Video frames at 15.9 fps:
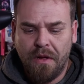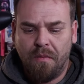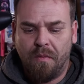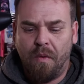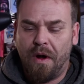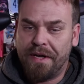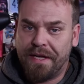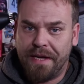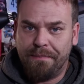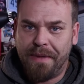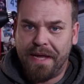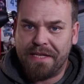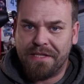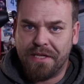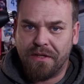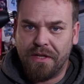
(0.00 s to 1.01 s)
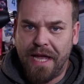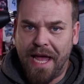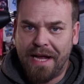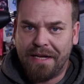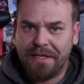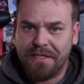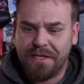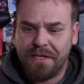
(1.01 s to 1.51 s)
One can basically
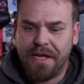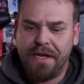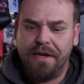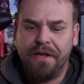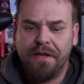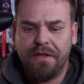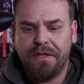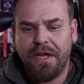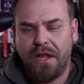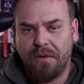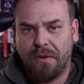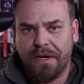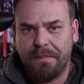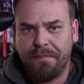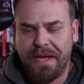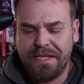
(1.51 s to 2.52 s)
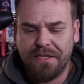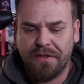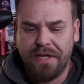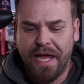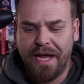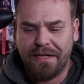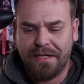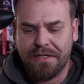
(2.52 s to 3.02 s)
act as an in, the other one can
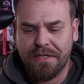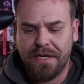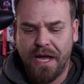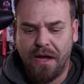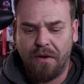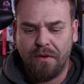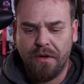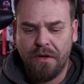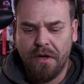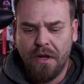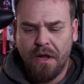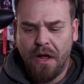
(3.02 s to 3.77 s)
basically act as an out.